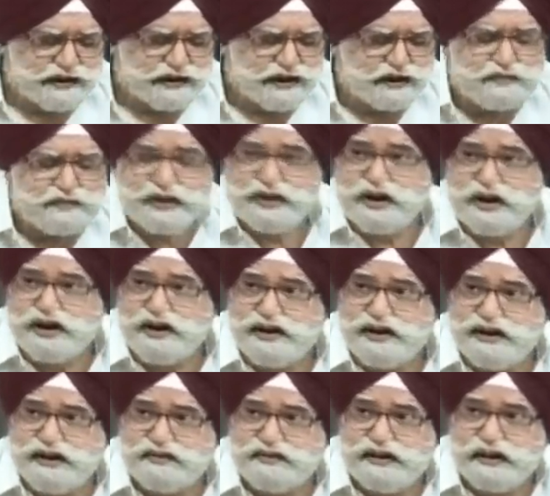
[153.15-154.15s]
A
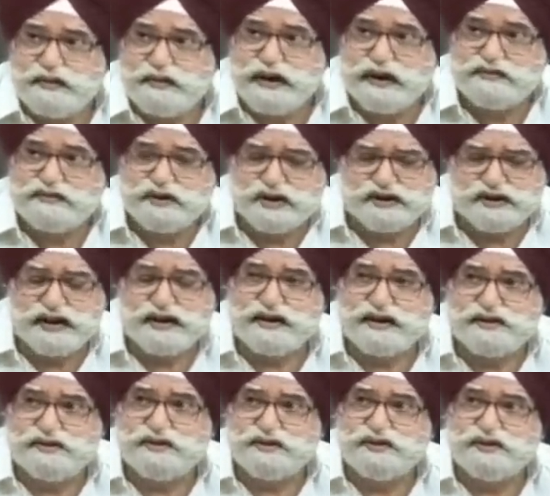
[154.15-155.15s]
majority of them have not
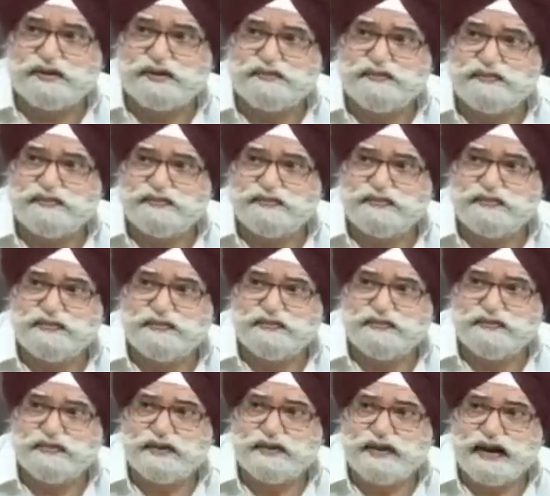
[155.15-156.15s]
understood
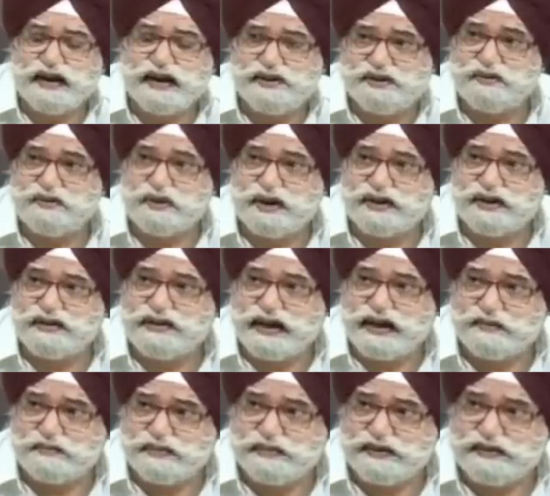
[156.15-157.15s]
as to what has
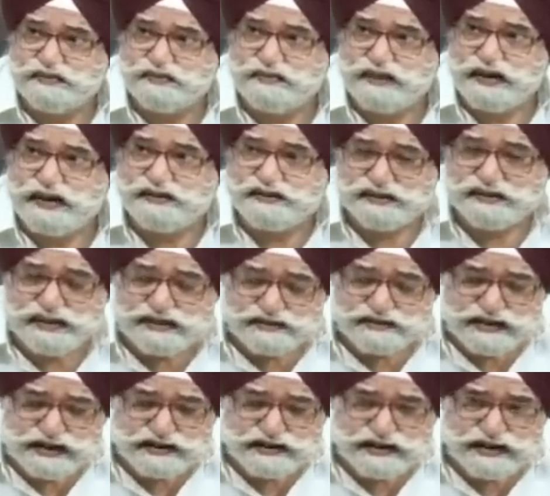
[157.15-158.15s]
happened. It's still
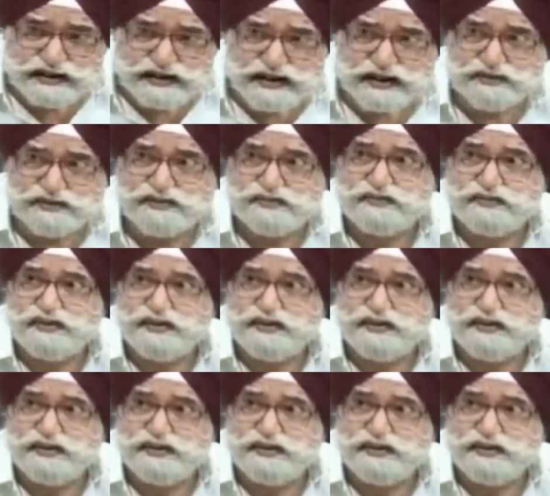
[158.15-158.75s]
settling down.